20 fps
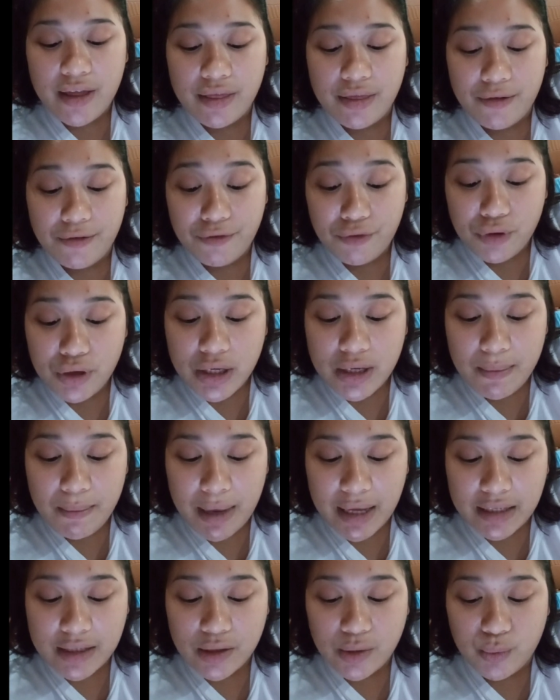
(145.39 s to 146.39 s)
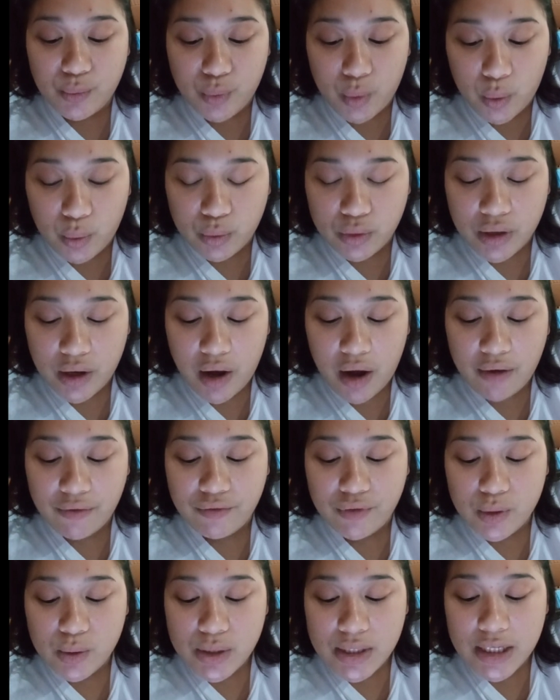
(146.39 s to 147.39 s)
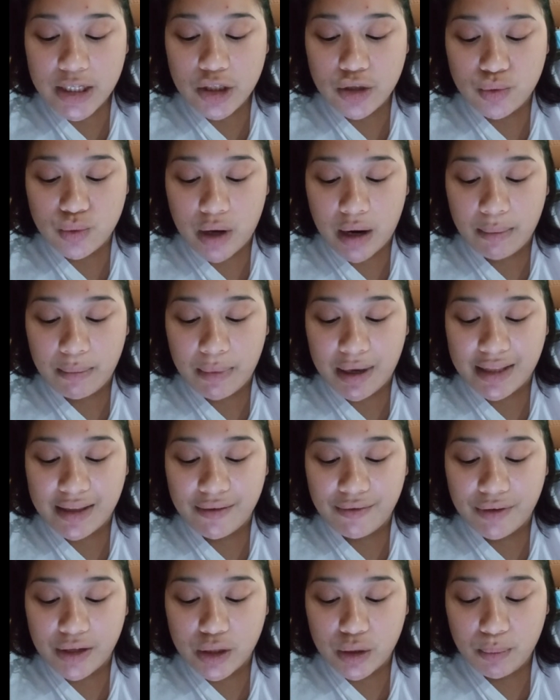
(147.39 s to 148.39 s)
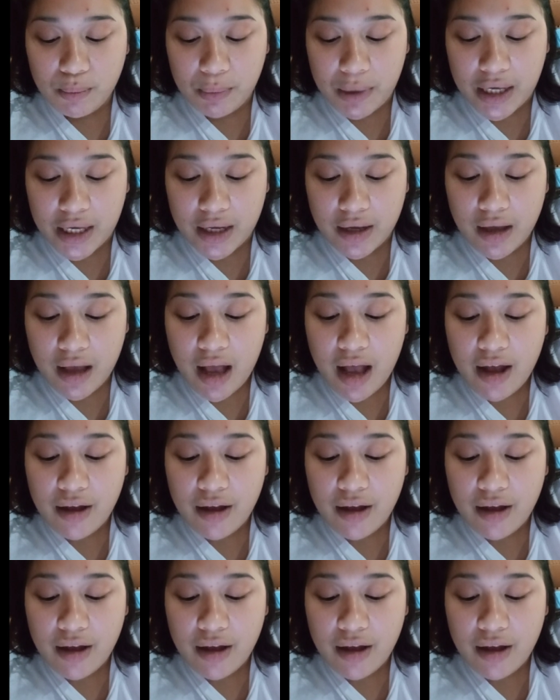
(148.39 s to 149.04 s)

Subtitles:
the fundamental role of using drama developing